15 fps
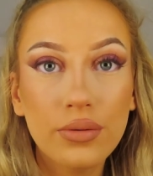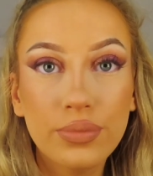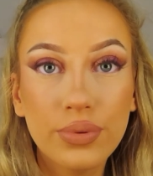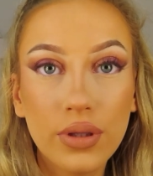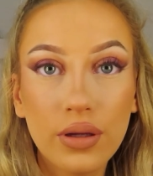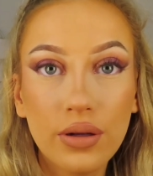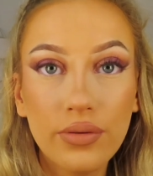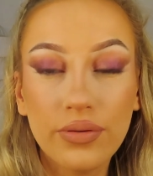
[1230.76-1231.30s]

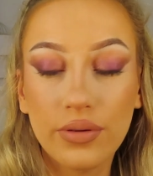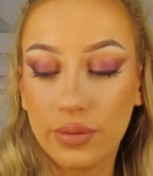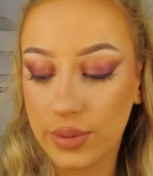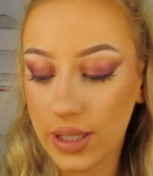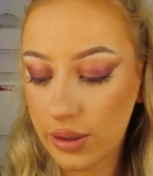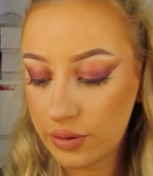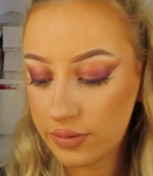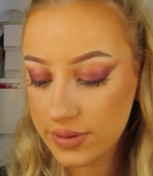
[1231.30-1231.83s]
beautiful.
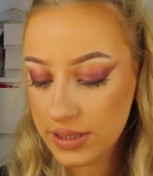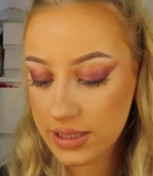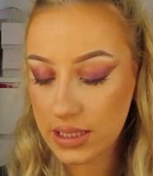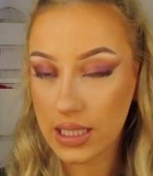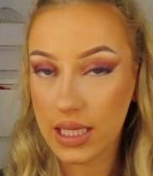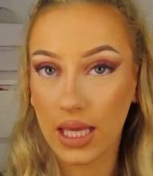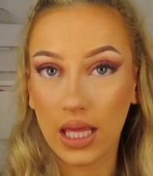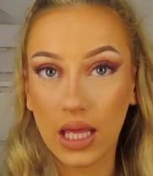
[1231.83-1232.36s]
Now
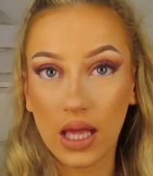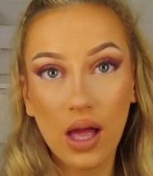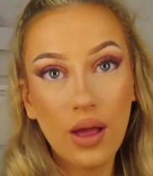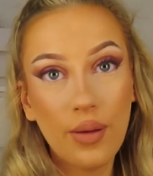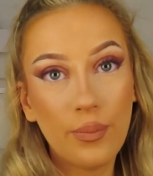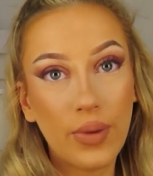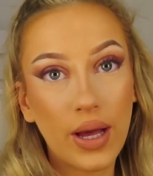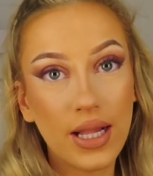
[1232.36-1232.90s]
obviously
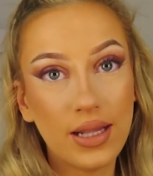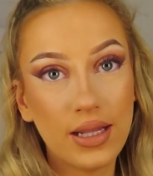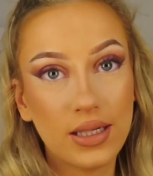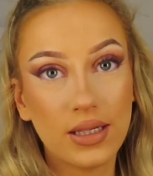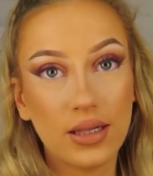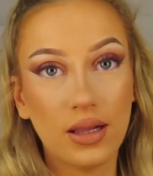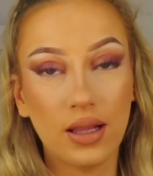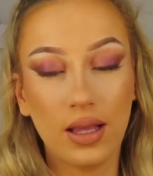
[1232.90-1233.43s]
my
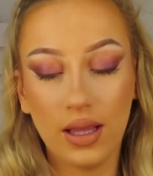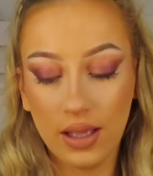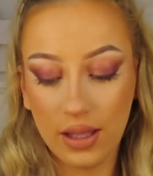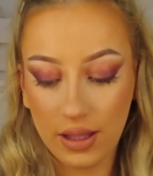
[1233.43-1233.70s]
little